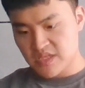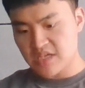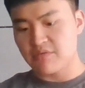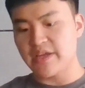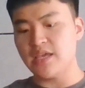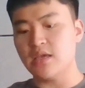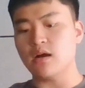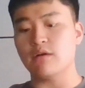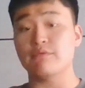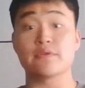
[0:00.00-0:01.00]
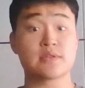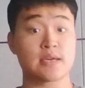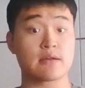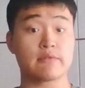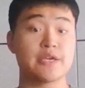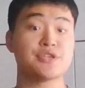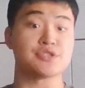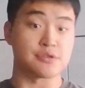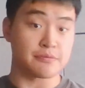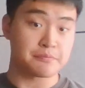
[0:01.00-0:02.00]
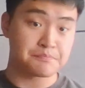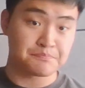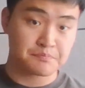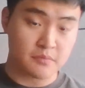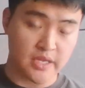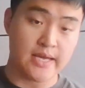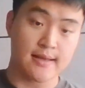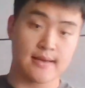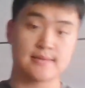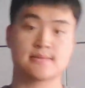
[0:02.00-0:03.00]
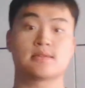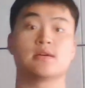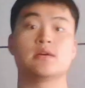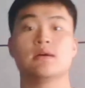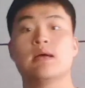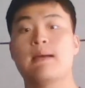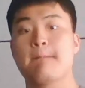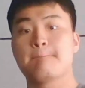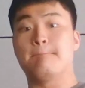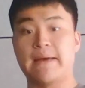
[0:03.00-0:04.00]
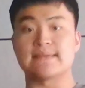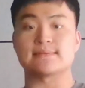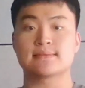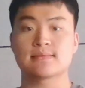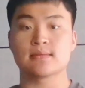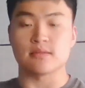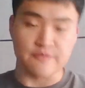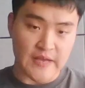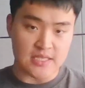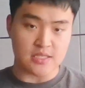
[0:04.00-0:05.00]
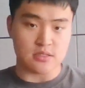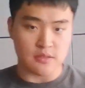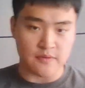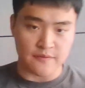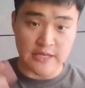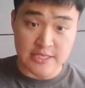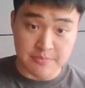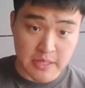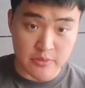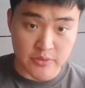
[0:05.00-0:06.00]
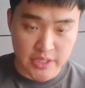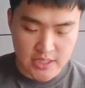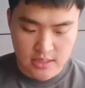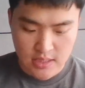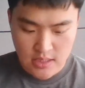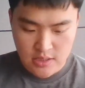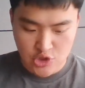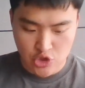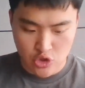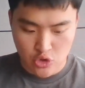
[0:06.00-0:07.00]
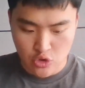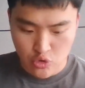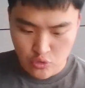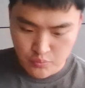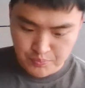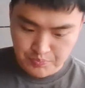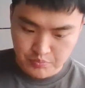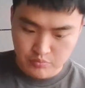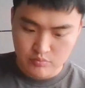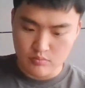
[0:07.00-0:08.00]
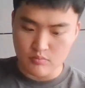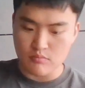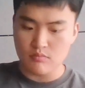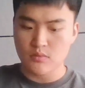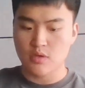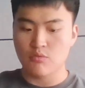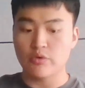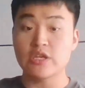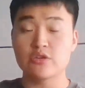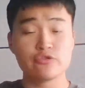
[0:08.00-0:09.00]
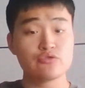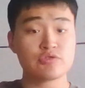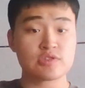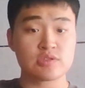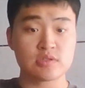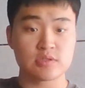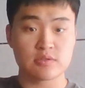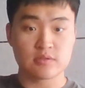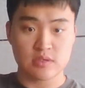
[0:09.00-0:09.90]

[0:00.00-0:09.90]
degree of integration, yeah, it's the best advantage of the flash memory. So we use